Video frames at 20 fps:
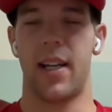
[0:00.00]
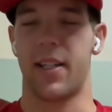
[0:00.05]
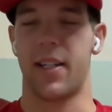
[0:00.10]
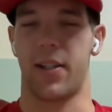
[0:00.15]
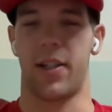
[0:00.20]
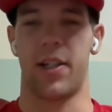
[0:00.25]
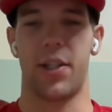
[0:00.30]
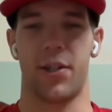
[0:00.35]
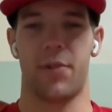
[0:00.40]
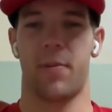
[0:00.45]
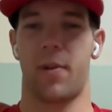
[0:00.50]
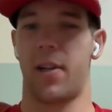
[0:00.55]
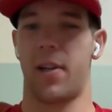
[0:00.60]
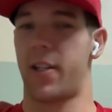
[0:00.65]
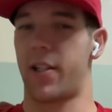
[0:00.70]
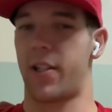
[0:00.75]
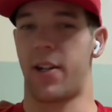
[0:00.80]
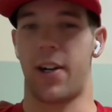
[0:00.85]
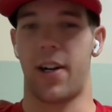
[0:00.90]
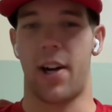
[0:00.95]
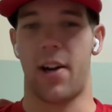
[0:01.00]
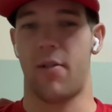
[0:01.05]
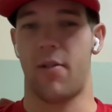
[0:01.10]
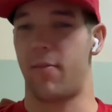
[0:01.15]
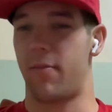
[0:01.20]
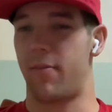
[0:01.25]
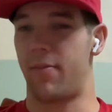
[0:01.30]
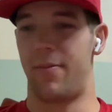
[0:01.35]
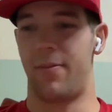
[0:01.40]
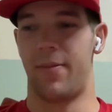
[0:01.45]
yeah so i just want to start out
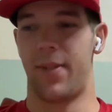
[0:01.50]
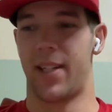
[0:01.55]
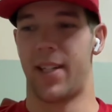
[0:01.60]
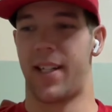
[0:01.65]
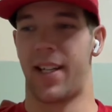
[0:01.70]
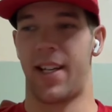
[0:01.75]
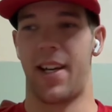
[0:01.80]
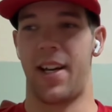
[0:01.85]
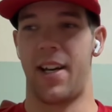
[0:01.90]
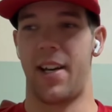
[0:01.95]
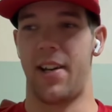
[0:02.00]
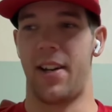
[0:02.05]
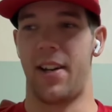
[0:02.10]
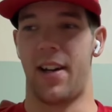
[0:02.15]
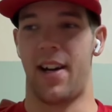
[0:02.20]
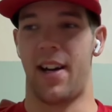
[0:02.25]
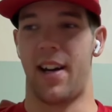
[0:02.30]
by saying